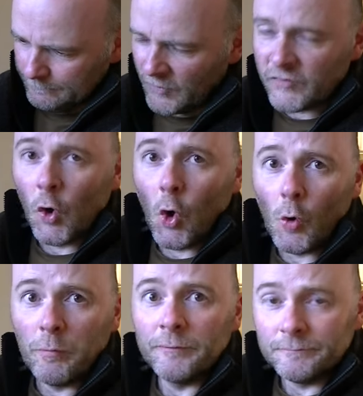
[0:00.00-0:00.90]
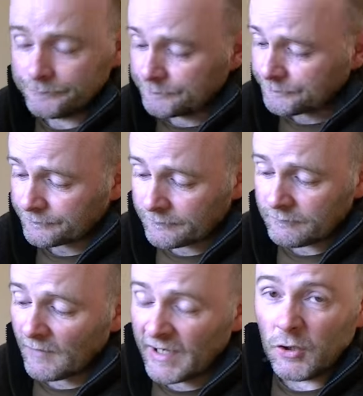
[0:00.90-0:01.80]
Zorb.
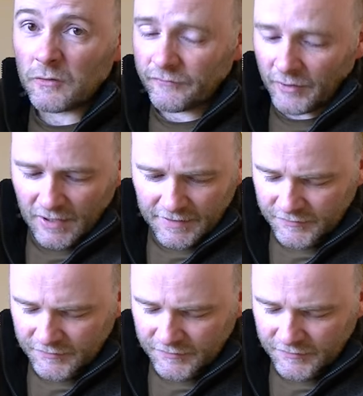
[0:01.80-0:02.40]
It looks very like